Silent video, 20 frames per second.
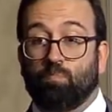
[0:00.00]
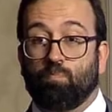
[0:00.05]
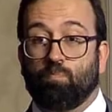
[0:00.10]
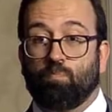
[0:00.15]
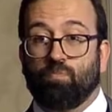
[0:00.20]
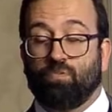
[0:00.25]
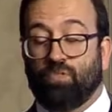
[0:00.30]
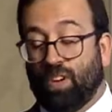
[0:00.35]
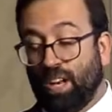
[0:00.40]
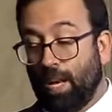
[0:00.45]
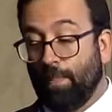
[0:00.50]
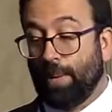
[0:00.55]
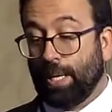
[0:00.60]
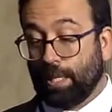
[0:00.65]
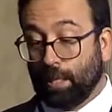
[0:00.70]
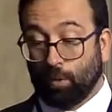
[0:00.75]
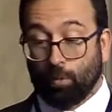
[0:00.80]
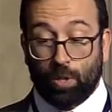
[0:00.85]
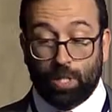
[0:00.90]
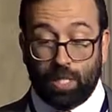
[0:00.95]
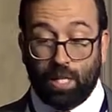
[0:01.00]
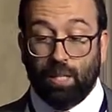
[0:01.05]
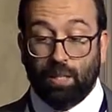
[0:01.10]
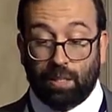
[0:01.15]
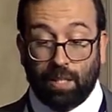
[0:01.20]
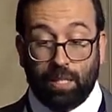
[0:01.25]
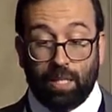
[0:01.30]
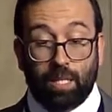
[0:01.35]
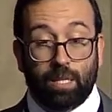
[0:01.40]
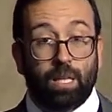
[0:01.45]
fundamental result
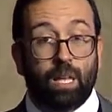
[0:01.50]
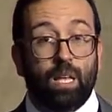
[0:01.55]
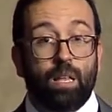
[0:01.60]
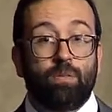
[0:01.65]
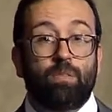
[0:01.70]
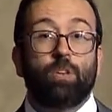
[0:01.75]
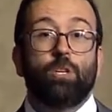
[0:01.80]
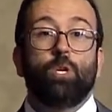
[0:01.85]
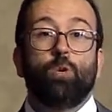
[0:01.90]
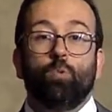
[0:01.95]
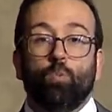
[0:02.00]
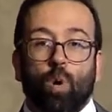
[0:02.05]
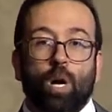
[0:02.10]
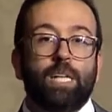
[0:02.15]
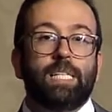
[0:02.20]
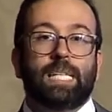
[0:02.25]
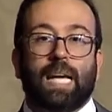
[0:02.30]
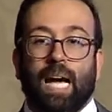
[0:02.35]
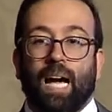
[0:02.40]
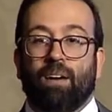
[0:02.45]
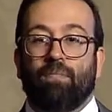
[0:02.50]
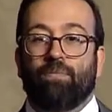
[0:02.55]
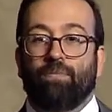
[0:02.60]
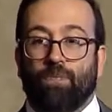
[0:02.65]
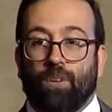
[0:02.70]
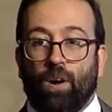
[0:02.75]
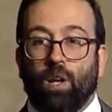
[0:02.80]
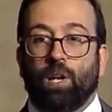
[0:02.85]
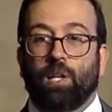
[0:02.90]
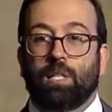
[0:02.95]
in it that you want to have
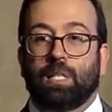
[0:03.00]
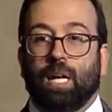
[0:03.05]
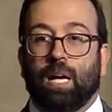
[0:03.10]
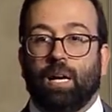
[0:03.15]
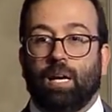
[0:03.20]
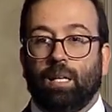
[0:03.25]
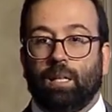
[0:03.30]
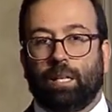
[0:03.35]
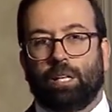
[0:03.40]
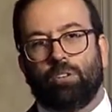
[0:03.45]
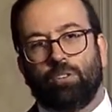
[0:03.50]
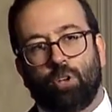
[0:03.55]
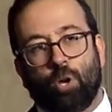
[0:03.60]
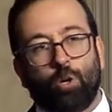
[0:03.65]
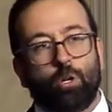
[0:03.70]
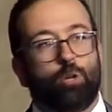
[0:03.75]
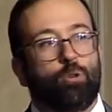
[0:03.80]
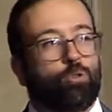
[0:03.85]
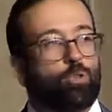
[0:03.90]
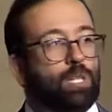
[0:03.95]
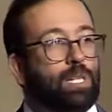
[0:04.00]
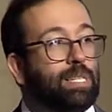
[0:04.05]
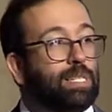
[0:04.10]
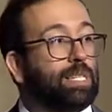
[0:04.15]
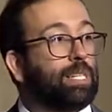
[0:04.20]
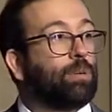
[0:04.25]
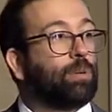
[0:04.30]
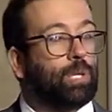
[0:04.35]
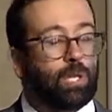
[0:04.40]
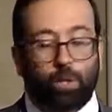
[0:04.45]
volatile and usually
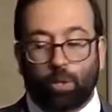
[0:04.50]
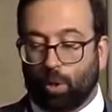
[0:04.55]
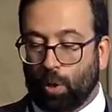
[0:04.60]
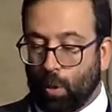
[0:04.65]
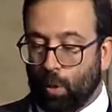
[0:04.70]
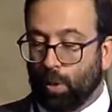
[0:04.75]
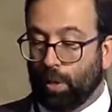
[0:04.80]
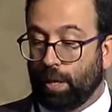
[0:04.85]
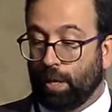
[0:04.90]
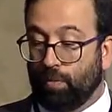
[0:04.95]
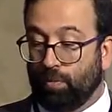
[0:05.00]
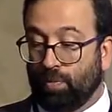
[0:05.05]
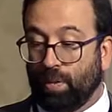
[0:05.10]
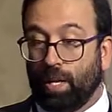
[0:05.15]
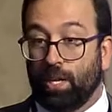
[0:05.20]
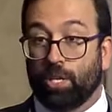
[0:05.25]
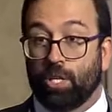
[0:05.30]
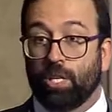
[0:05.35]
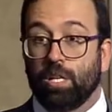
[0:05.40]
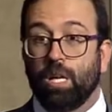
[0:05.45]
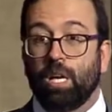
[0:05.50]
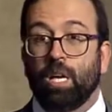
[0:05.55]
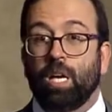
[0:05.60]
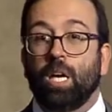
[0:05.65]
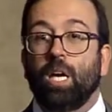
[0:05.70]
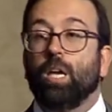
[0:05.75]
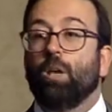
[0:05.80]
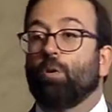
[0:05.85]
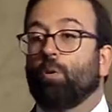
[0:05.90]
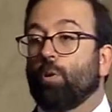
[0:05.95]
serially uncorrelated inflation
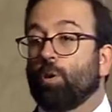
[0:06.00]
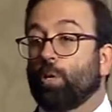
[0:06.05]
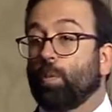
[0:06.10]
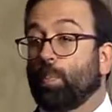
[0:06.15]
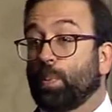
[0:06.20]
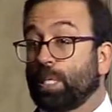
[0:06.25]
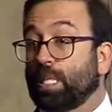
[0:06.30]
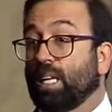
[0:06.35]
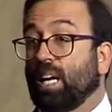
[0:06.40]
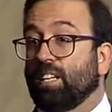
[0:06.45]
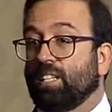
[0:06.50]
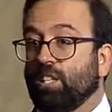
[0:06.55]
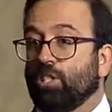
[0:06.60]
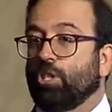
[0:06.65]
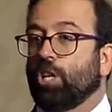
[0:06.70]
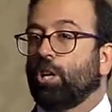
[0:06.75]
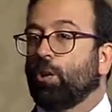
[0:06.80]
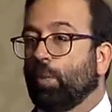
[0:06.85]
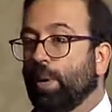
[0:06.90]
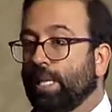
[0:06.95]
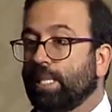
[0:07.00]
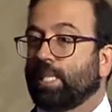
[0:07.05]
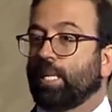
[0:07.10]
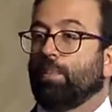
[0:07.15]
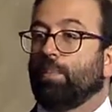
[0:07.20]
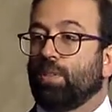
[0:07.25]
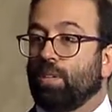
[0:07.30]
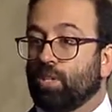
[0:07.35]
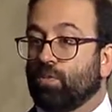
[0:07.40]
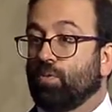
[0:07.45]
in order to precisely generate
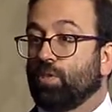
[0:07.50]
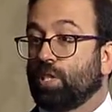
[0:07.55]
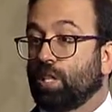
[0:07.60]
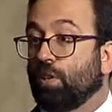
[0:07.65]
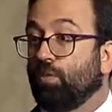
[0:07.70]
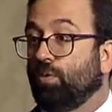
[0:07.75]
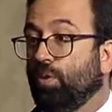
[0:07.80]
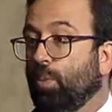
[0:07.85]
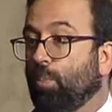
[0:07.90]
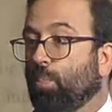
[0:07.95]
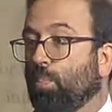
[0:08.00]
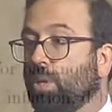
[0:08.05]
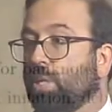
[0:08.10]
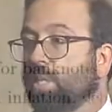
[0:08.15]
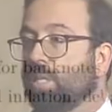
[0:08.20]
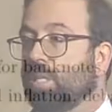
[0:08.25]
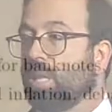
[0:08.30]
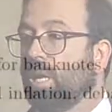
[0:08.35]
some of this fiscal footprint